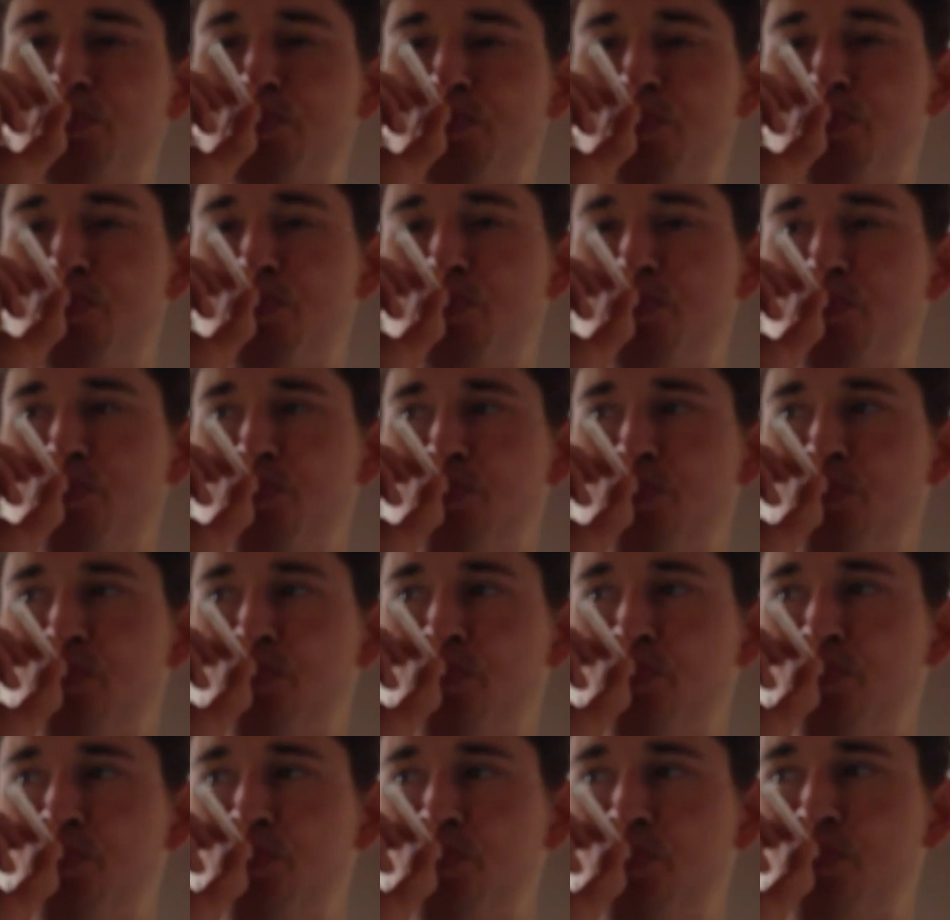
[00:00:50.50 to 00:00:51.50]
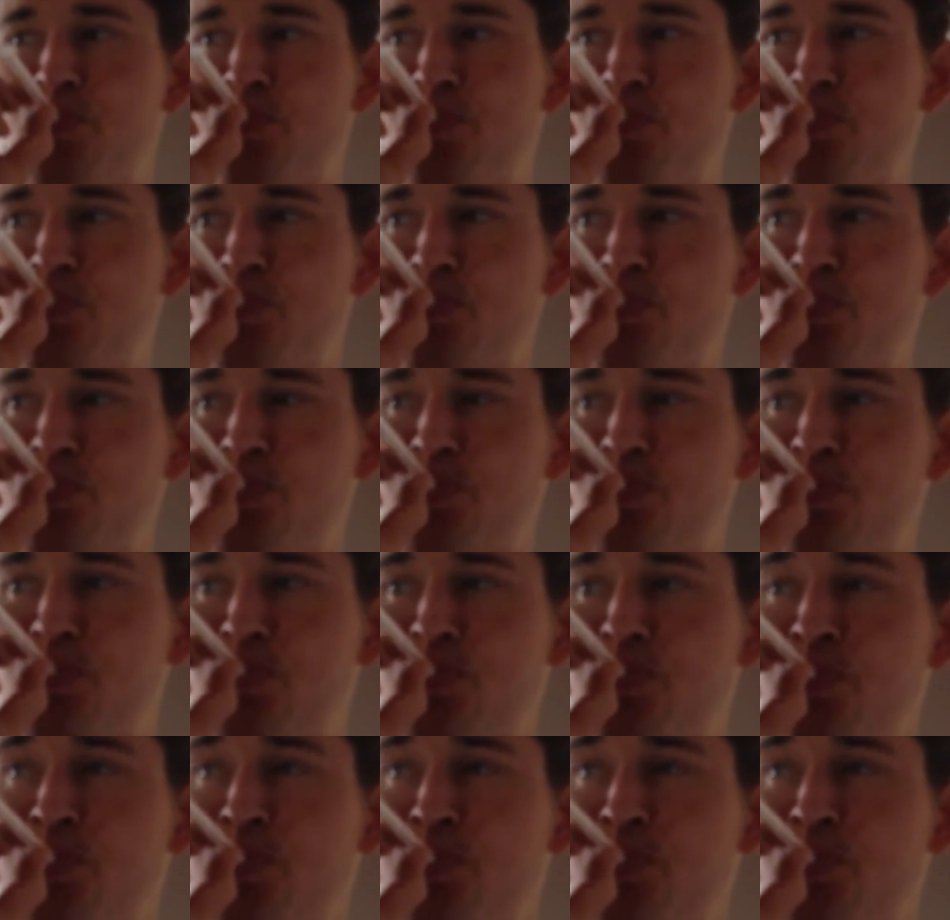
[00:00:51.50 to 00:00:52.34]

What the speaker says: [no speech]